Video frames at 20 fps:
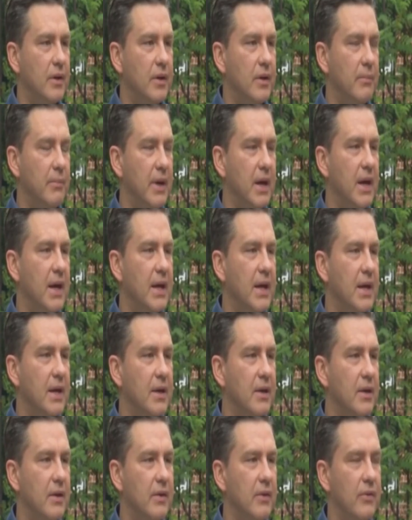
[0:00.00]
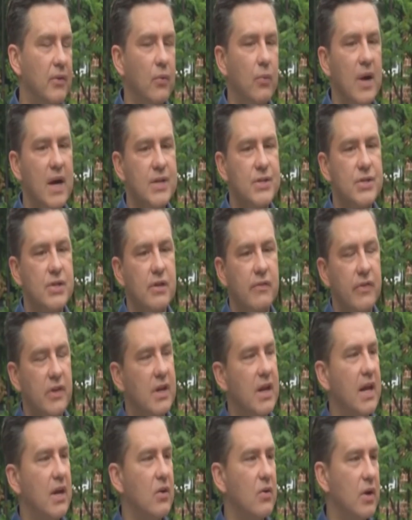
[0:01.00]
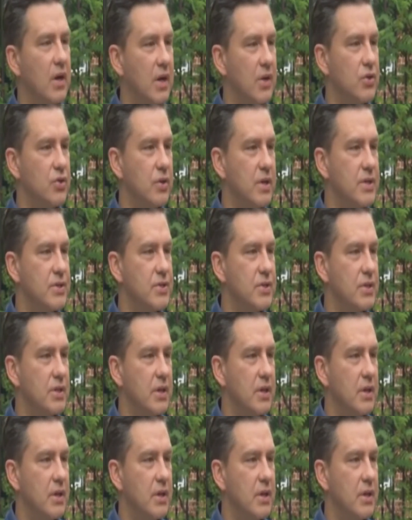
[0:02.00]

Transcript: by the rest of the NATO countries.